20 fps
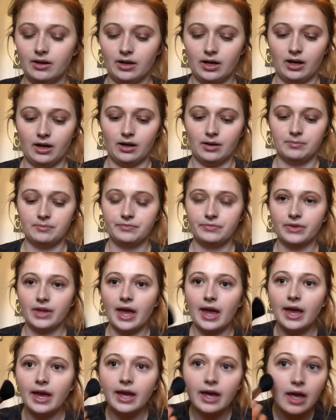And
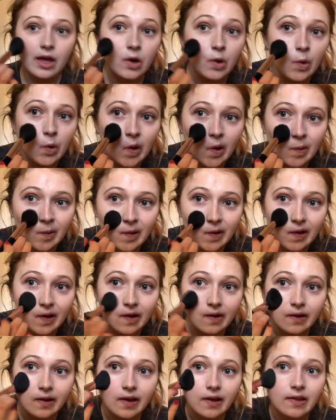I'm
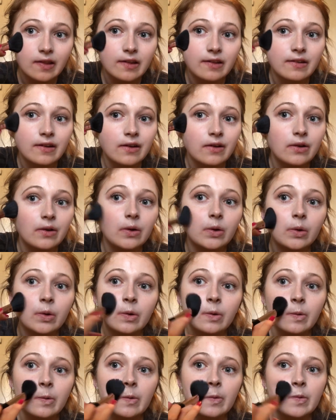like, okay, this
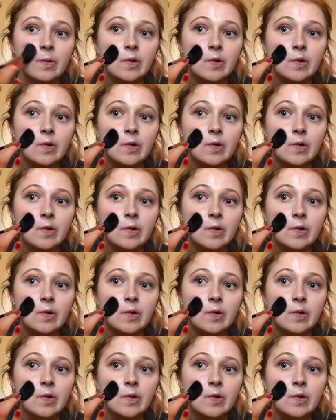dude